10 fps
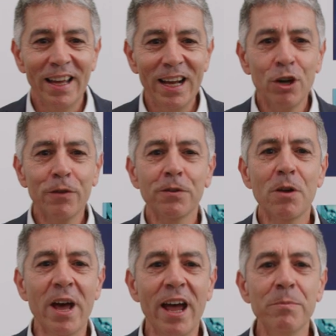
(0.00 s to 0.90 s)
Hello
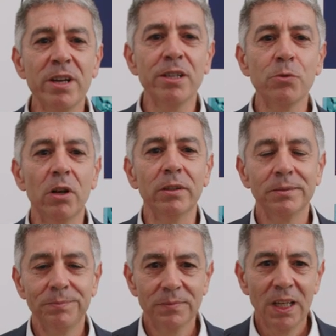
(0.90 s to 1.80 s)
from Embedded World.
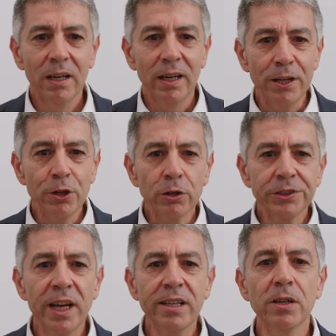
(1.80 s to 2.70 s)
In the
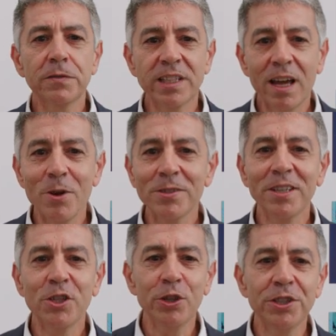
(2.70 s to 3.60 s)
context of
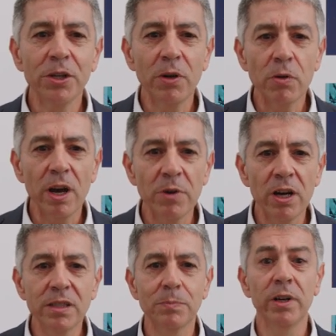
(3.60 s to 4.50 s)
cybersecurity
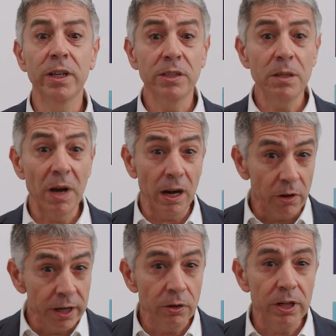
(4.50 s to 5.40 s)
requirements mandated by
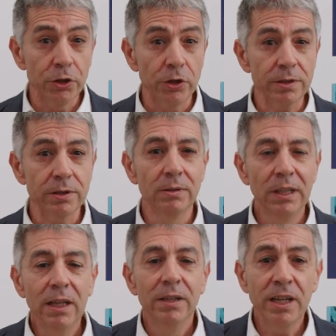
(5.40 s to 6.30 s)
regulations,
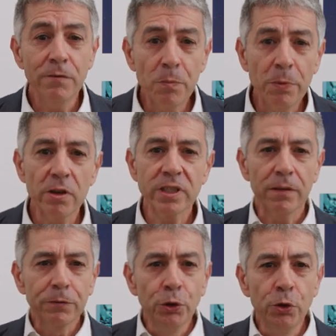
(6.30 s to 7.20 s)
developers
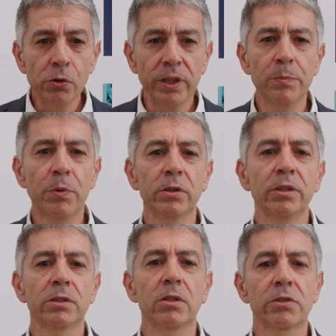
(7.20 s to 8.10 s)
have two
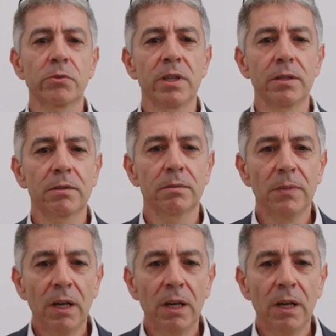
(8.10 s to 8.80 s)
important constraints.